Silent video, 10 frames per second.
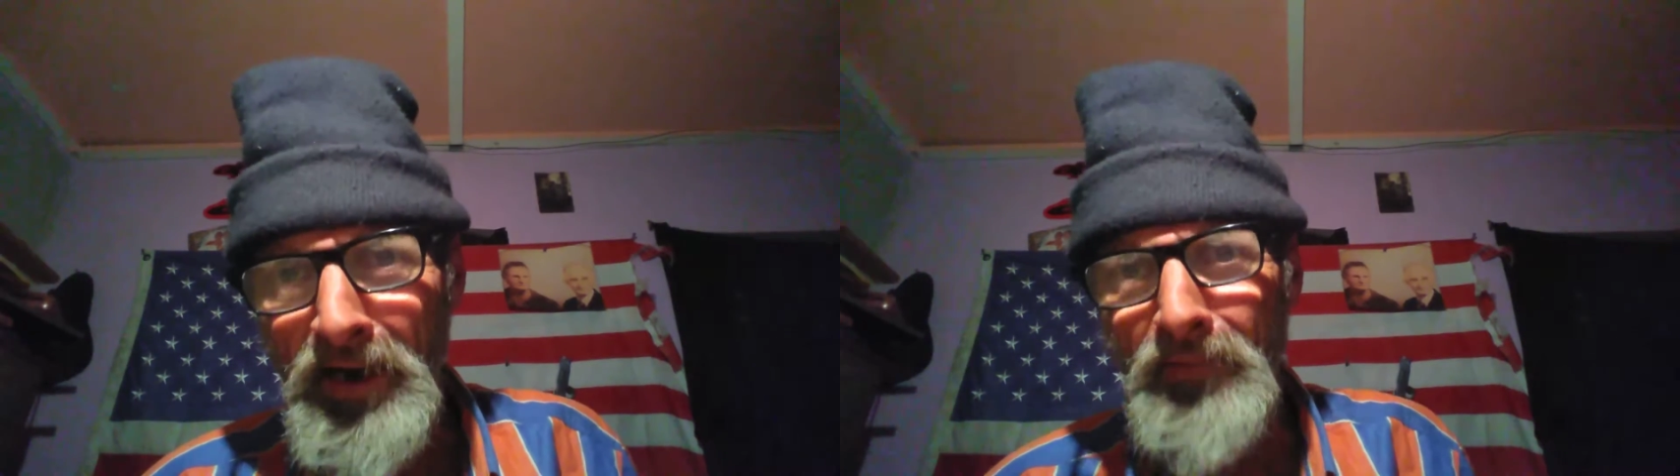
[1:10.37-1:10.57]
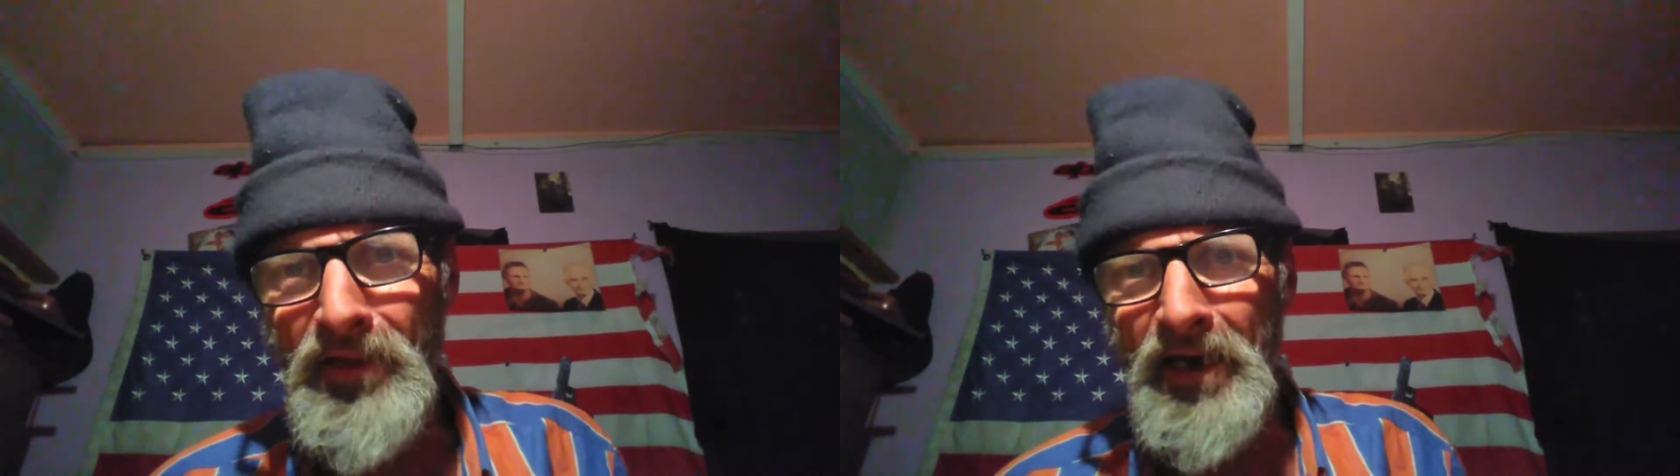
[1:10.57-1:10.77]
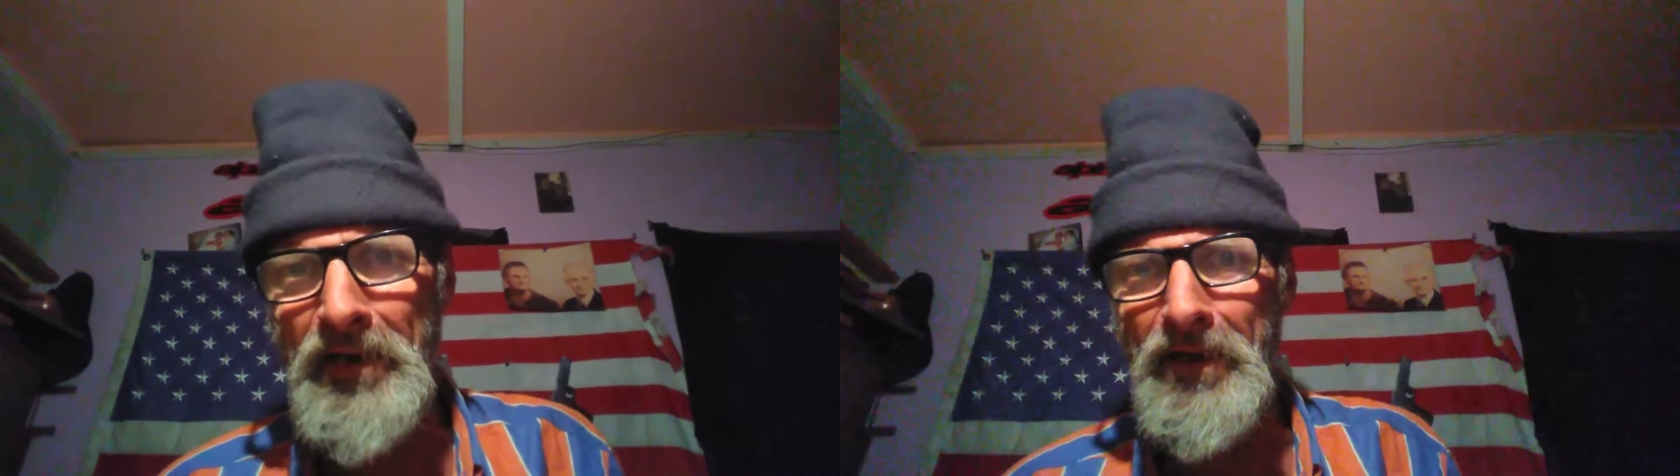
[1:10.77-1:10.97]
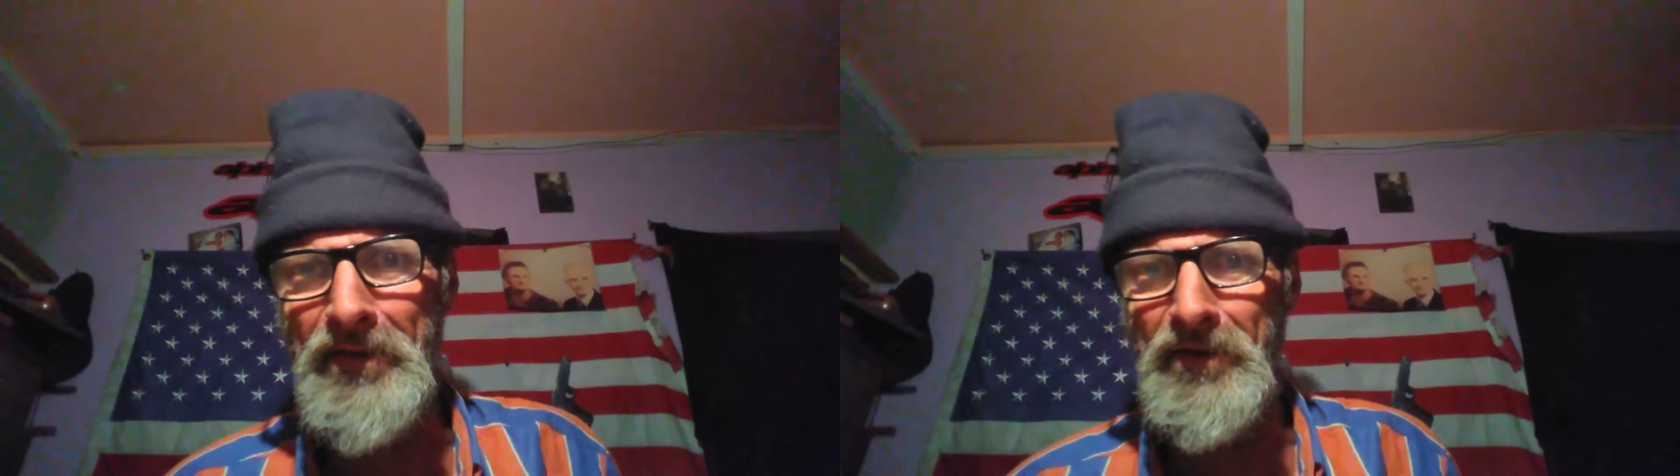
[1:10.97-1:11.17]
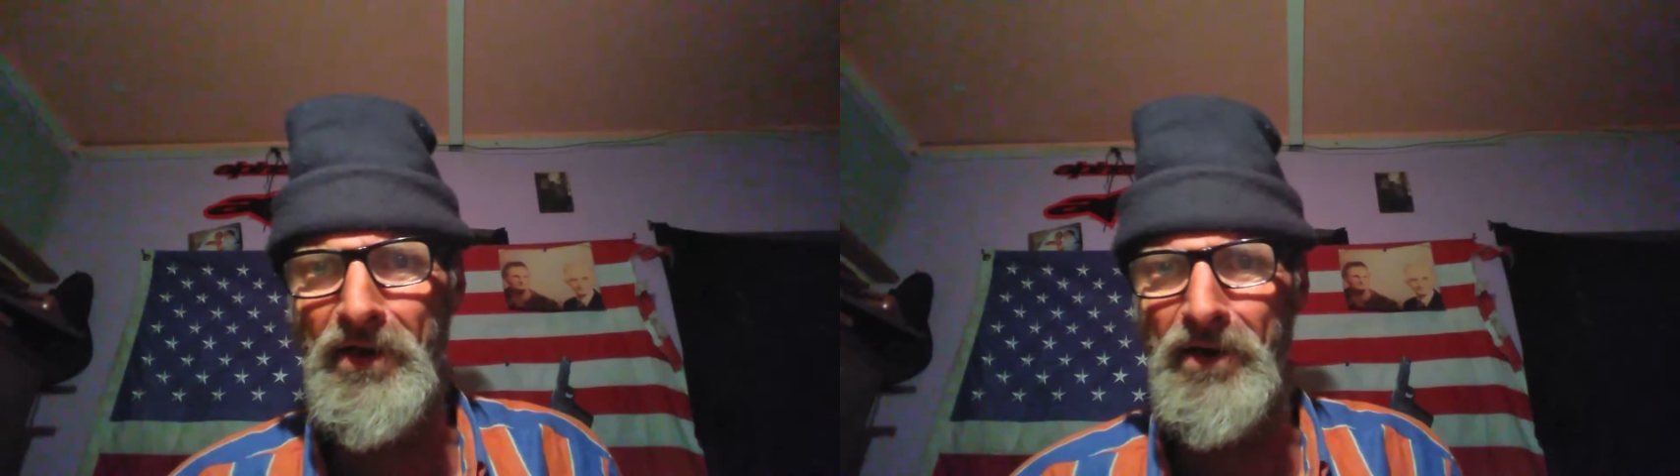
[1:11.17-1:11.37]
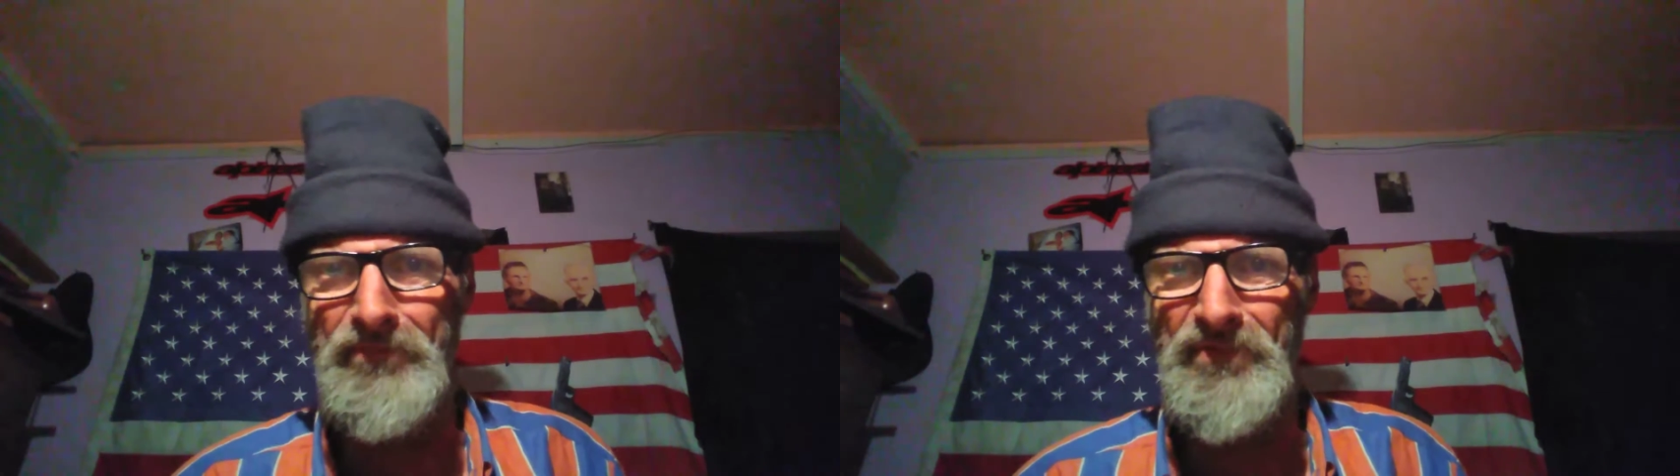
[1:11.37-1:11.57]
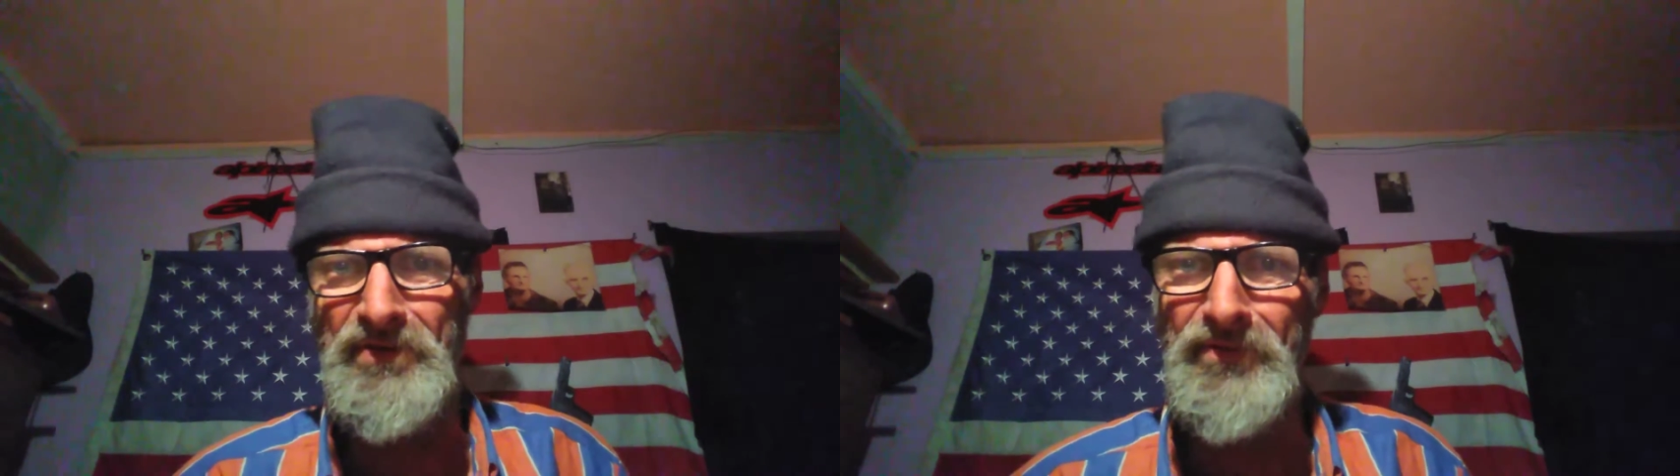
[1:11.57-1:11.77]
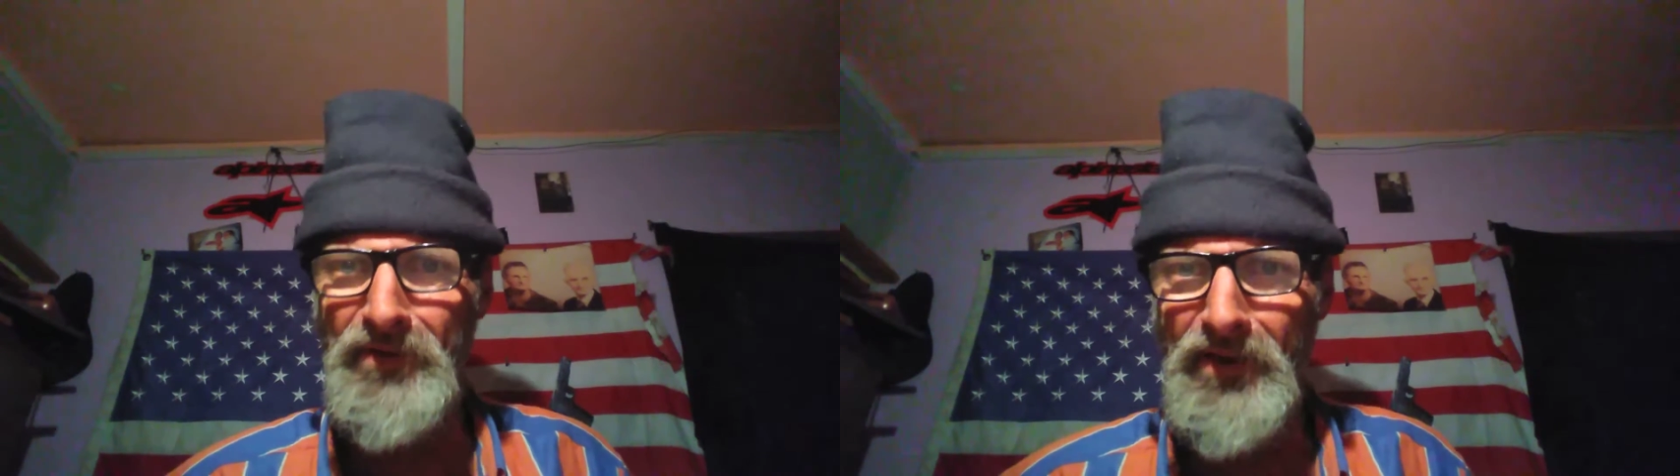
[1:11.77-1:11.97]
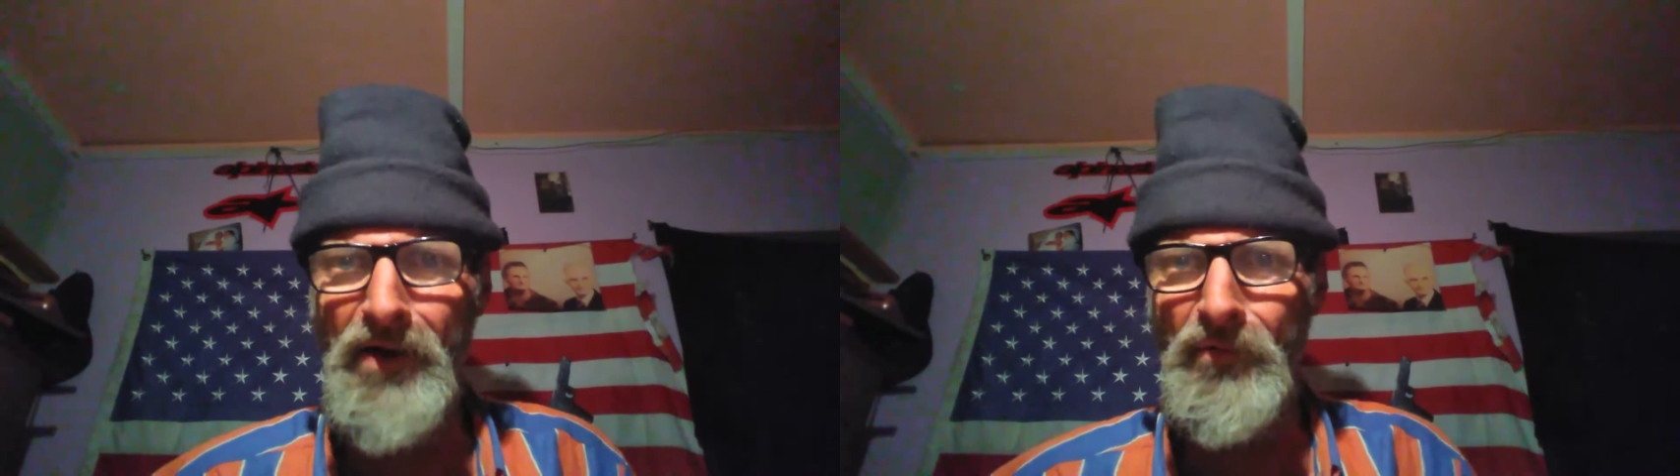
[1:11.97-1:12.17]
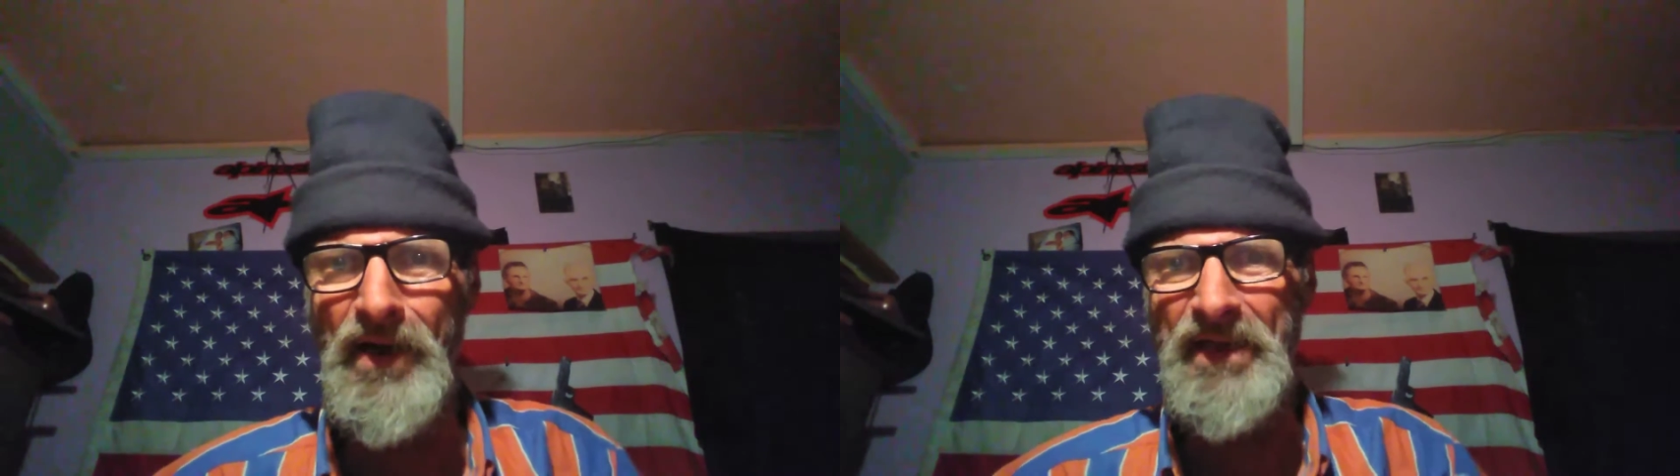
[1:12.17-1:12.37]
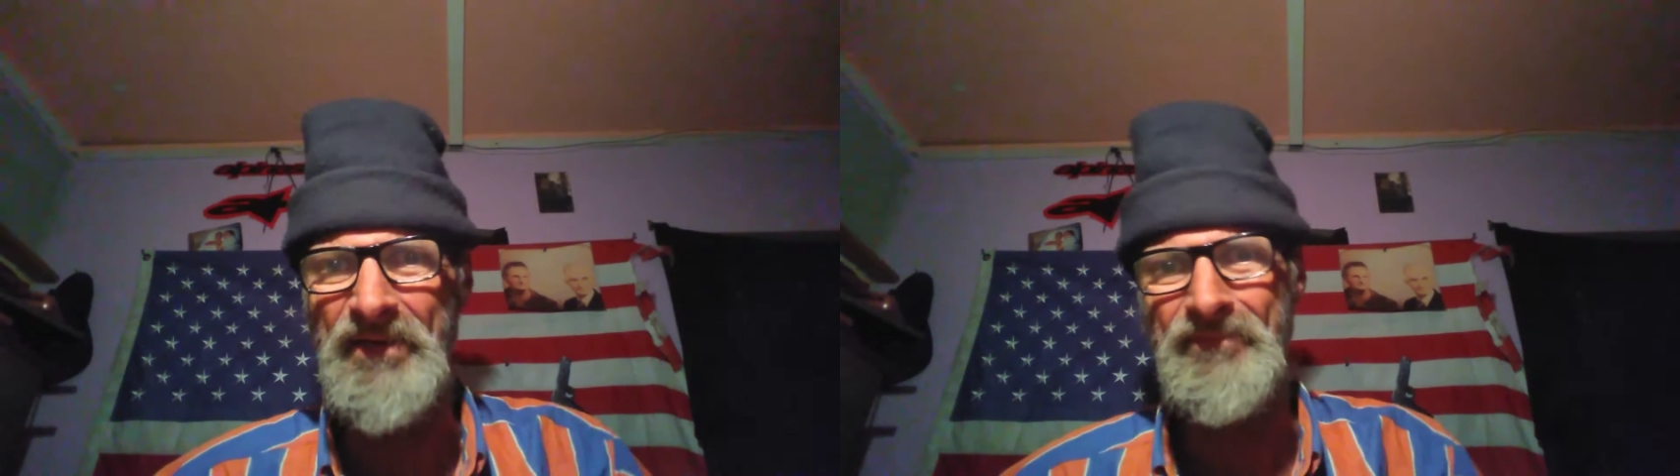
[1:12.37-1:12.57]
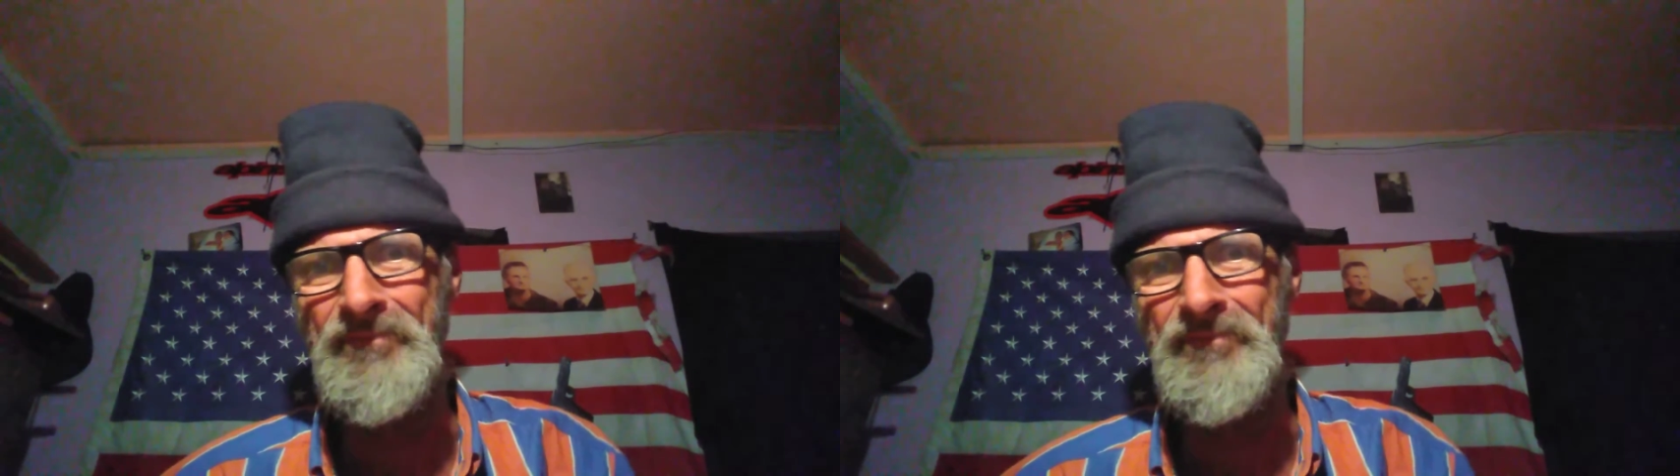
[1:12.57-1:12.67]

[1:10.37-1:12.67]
up with that kind of garbage. No way.